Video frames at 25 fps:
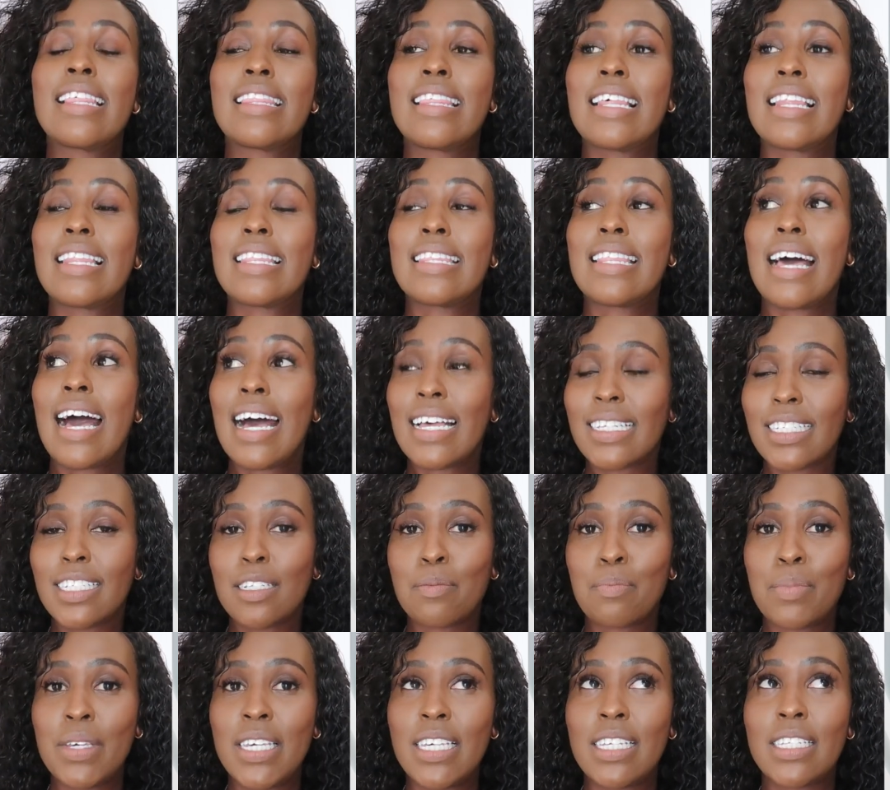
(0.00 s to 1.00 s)
The
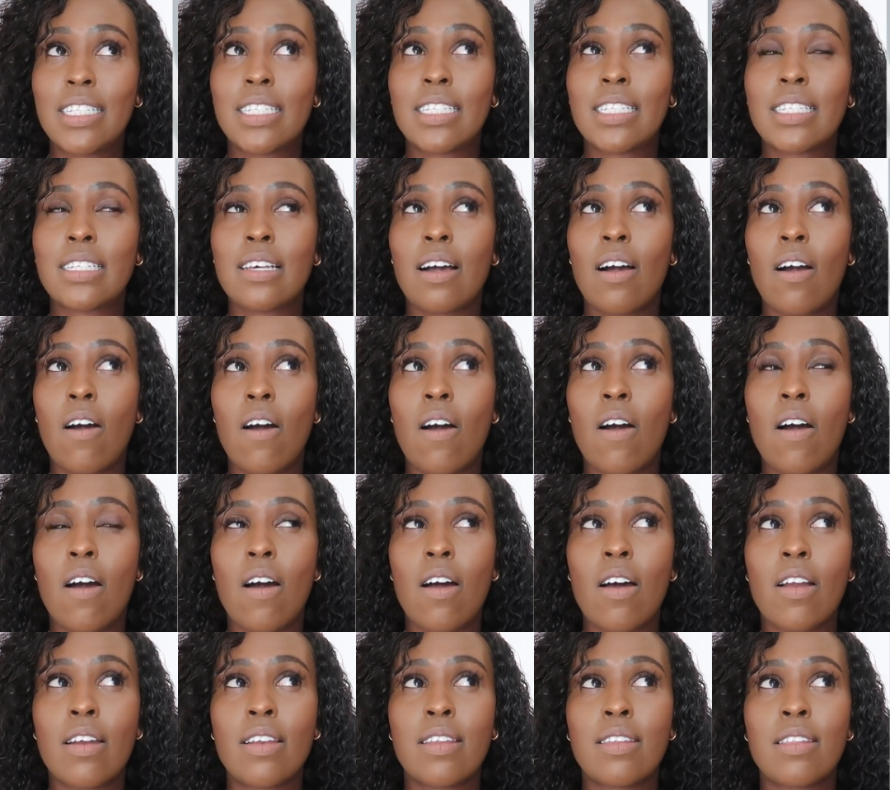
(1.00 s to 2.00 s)
last piece
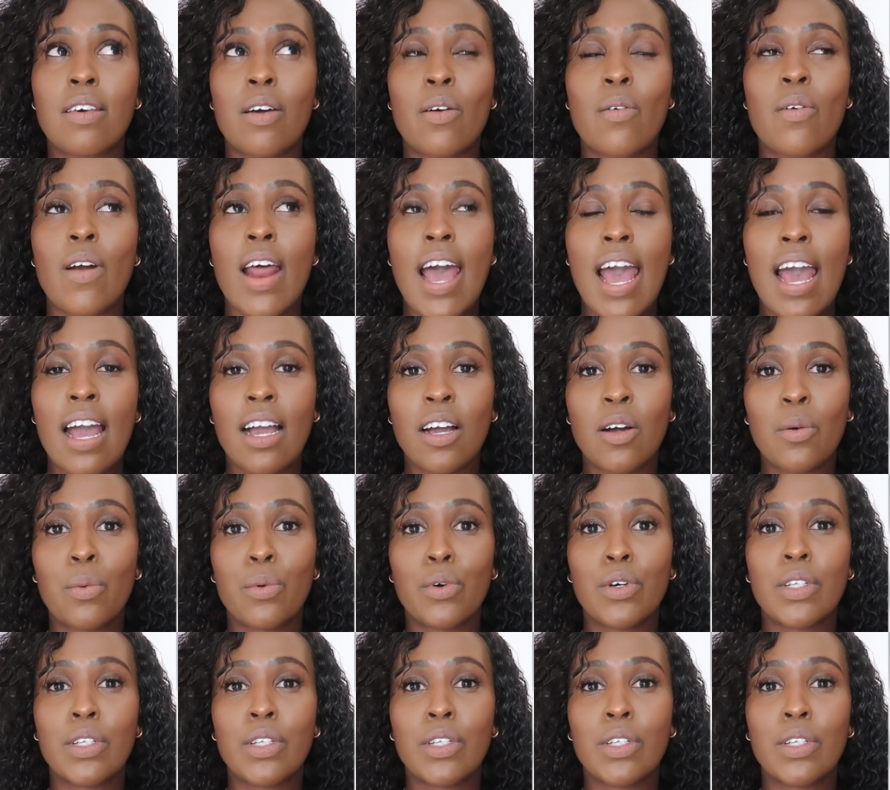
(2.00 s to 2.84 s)
on the rack